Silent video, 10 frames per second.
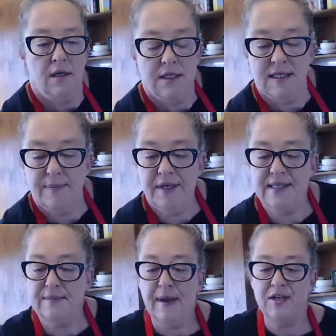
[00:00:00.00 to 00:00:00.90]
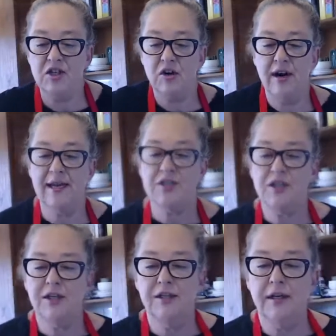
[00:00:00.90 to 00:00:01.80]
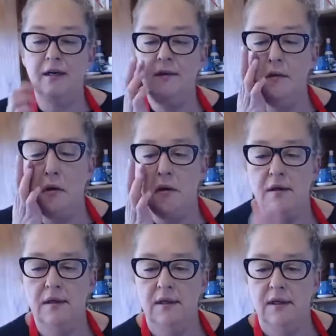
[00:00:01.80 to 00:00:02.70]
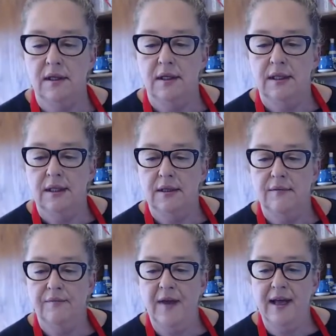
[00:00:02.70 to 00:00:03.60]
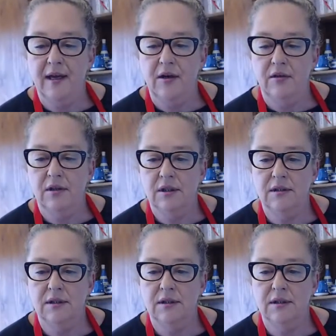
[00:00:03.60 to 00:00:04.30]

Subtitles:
Just a bit of spatula action. Val.